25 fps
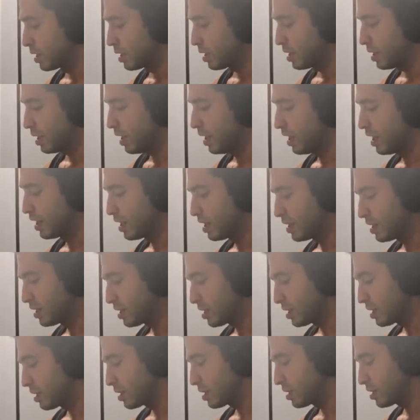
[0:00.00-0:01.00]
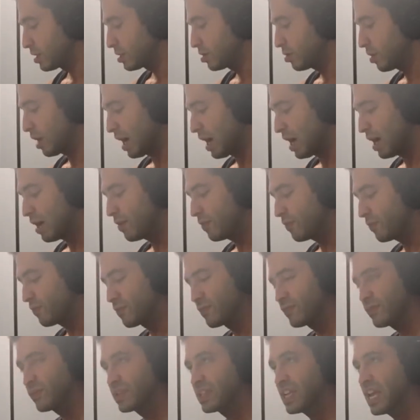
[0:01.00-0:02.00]
And you have
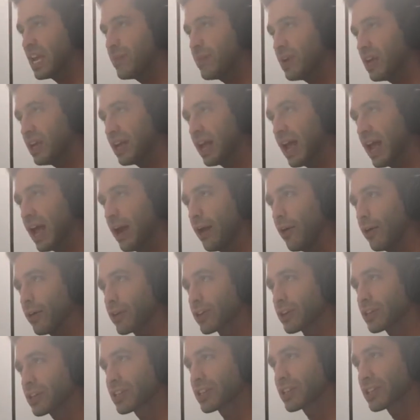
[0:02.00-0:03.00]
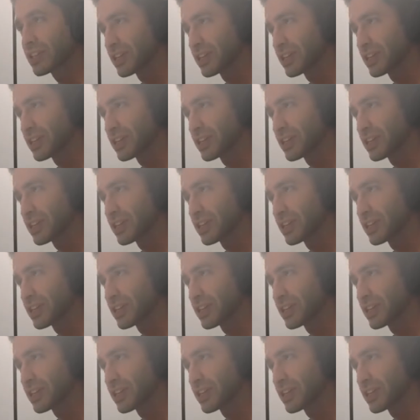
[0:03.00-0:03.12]
Damian Harris.